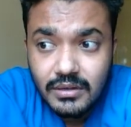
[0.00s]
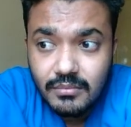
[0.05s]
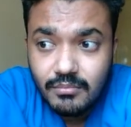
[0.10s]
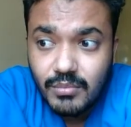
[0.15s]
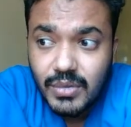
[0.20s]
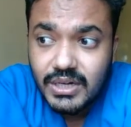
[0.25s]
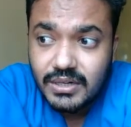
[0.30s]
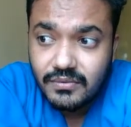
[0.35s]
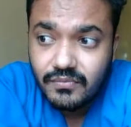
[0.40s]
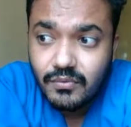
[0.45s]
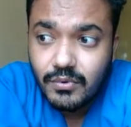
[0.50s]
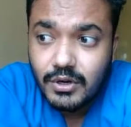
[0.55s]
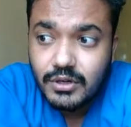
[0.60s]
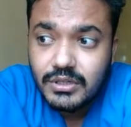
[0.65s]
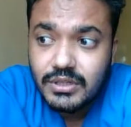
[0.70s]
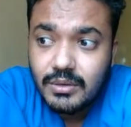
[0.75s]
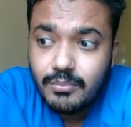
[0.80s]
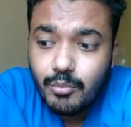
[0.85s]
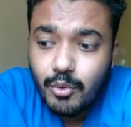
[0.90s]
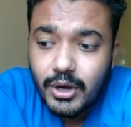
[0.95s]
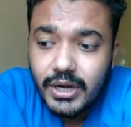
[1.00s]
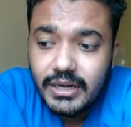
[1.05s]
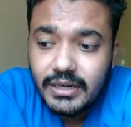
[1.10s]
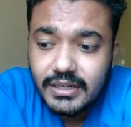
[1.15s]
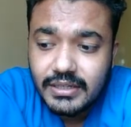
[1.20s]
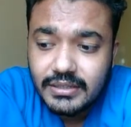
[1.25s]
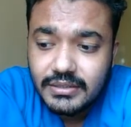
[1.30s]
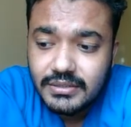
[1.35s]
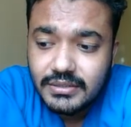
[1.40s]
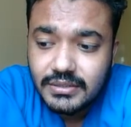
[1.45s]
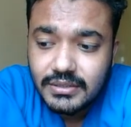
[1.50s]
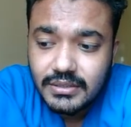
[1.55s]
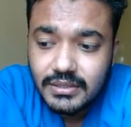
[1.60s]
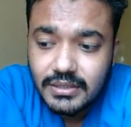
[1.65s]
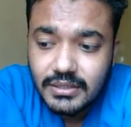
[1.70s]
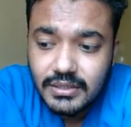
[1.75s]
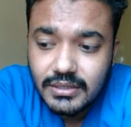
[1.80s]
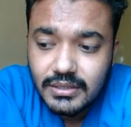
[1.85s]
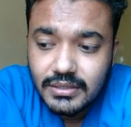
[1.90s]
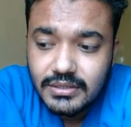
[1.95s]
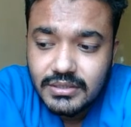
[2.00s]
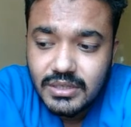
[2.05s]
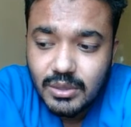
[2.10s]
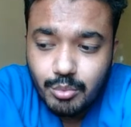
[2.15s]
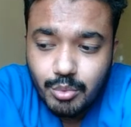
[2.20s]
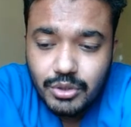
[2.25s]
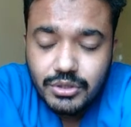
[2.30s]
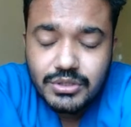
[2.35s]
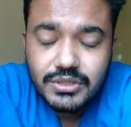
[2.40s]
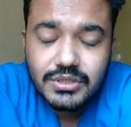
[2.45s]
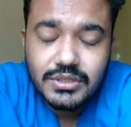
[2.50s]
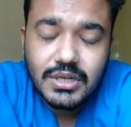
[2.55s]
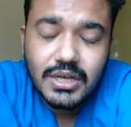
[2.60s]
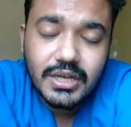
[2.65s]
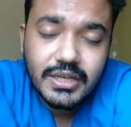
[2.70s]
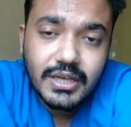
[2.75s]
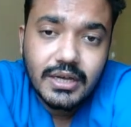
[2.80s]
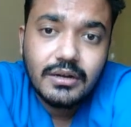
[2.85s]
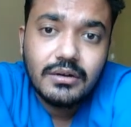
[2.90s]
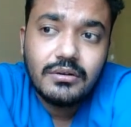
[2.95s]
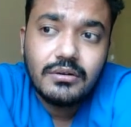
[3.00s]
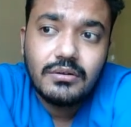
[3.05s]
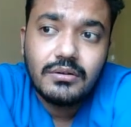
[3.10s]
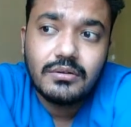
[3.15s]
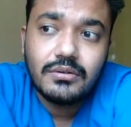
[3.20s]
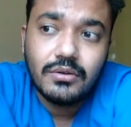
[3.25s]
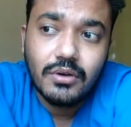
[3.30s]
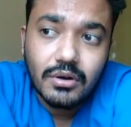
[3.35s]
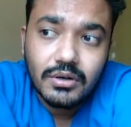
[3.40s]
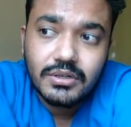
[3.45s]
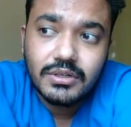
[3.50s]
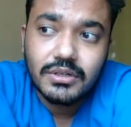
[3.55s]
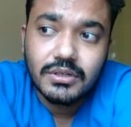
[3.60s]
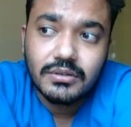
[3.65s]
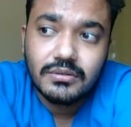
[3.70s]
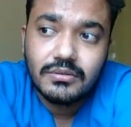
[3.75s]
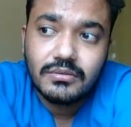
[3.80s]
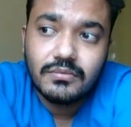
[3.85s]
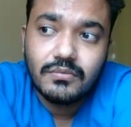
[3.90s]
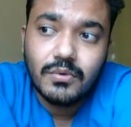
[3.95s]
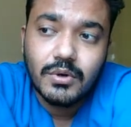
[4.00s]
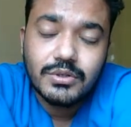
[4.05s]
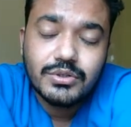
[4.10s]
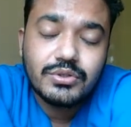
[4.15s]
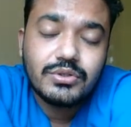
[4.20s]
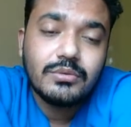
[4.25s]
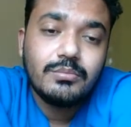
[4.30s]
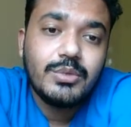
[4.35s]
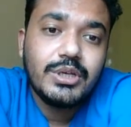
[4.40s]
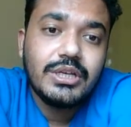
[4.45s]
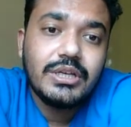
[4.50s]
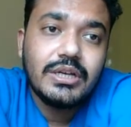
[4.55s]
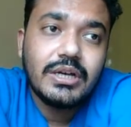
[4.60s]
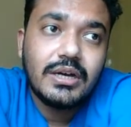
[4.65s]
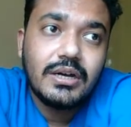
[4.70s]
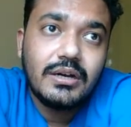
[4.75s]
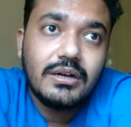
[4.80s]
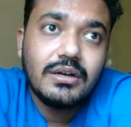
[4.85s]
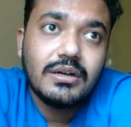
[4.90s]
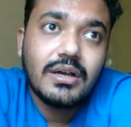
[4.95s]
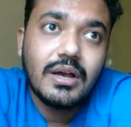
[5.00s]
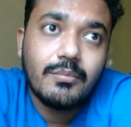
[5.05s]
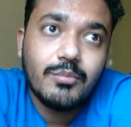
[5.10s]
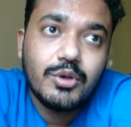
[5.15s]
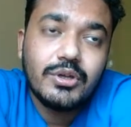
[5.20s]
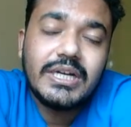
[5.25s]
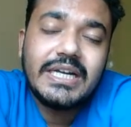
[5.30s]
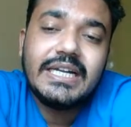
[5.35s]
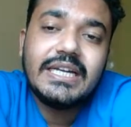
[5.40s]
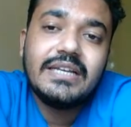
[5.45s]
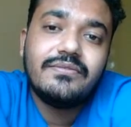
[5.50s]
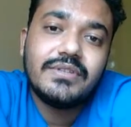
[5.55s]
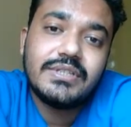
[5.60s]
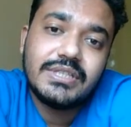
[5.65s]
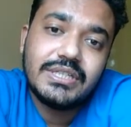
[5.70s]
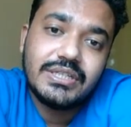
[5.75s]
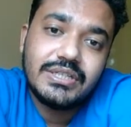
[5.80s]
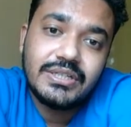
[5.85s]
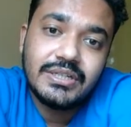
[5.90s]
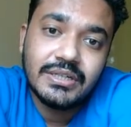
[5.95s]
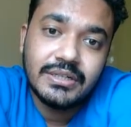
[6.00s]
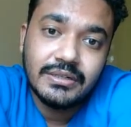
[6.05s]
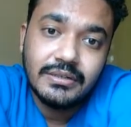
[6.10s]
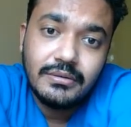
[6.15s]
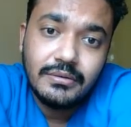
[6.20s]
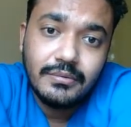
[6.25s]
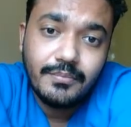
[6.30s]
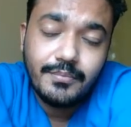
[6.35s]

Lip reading: But what the point is, suppose a young doctor wants to be a community physician,